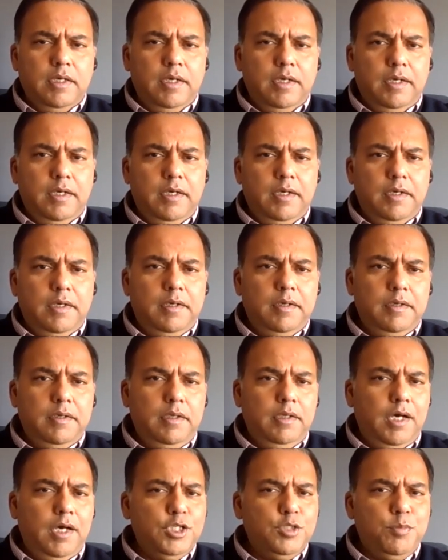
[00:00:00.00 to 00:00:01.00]
uh,
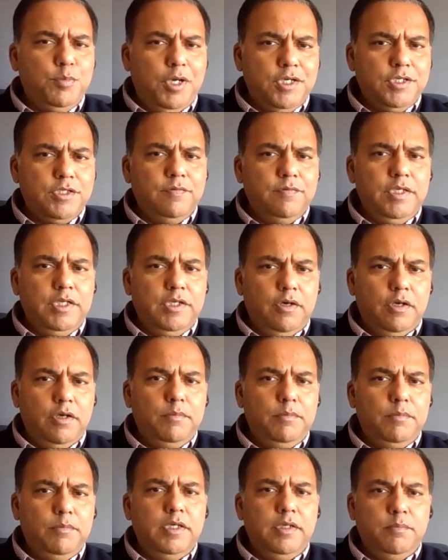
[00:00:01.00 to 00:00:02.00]
large parts of the
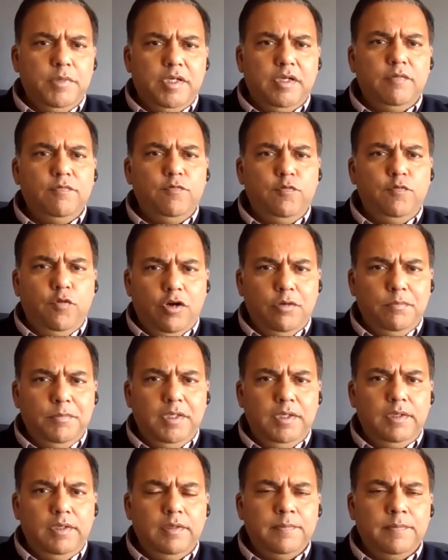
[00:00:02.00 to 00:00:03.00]
economy can become
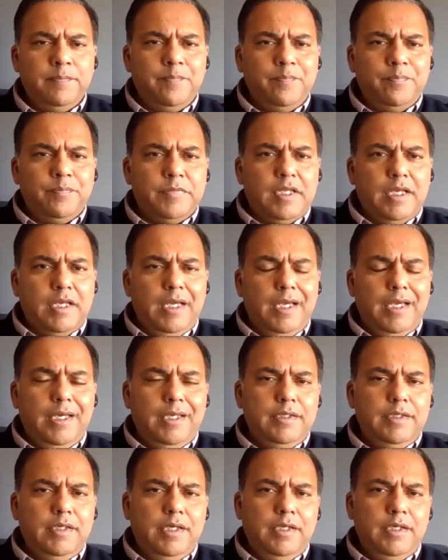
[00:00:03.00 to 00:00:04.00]
formal hmm.
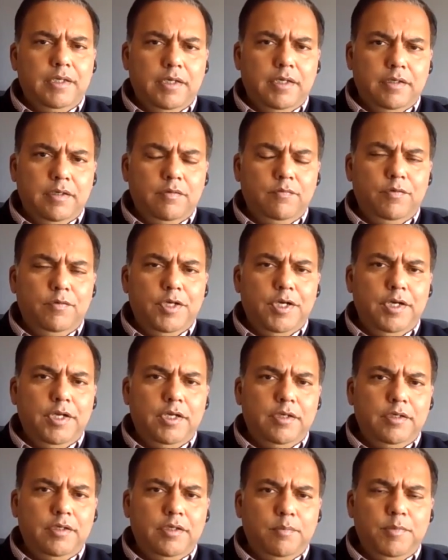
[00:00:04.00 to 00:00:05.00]
and can get converted
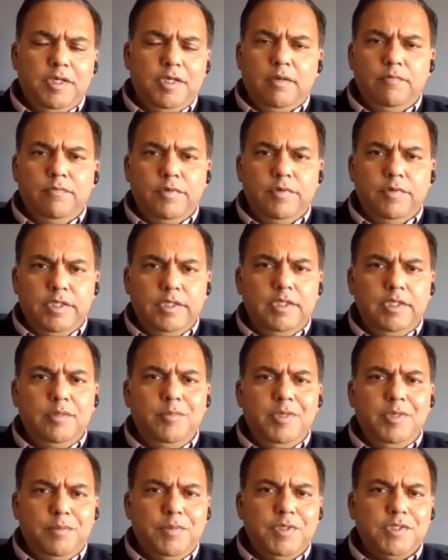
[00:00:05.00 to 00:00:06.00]
and can become really
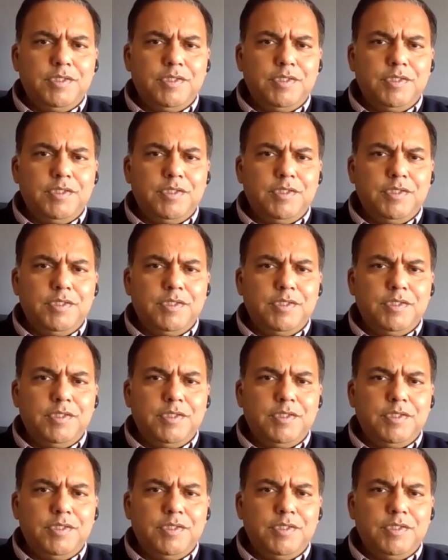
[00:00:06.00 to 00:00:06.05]
big